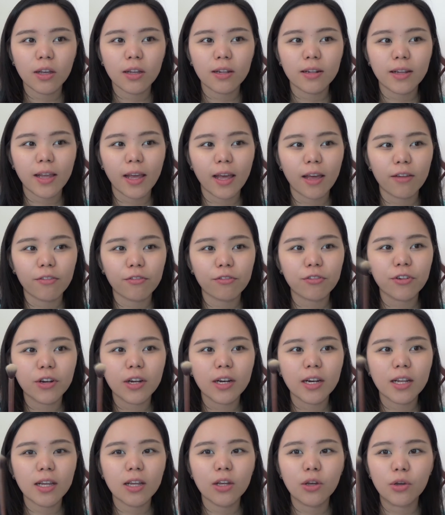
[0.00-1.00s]
They have
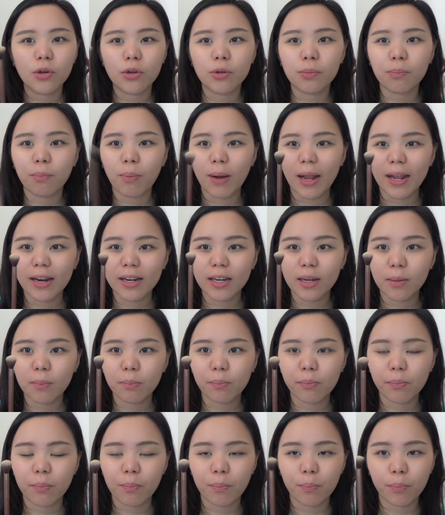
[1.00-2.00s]
really good blending
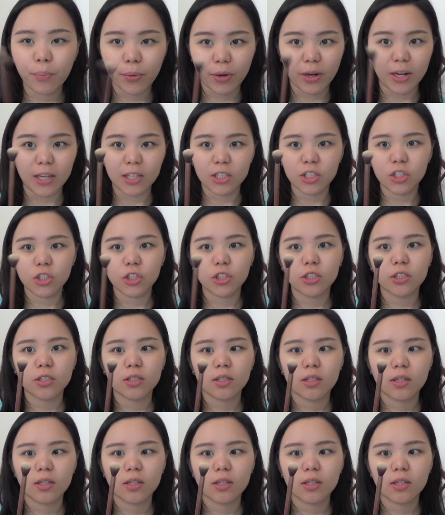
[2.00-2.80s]
brush.